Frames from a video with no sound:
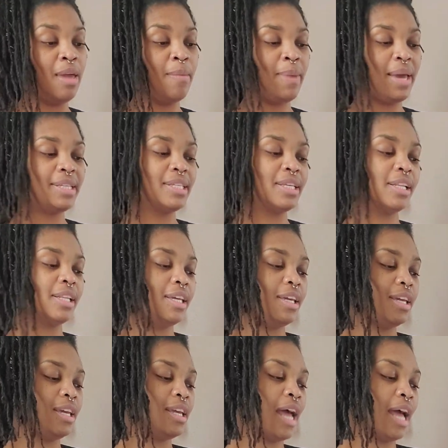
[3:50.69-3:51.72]
And basically,
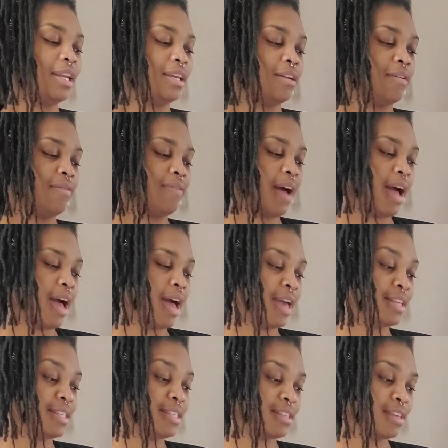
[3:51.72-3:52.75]
it
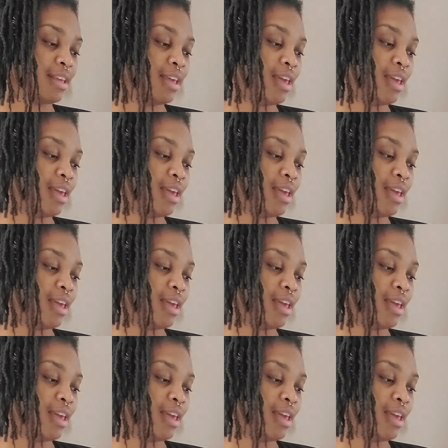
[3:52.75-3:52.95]
identifies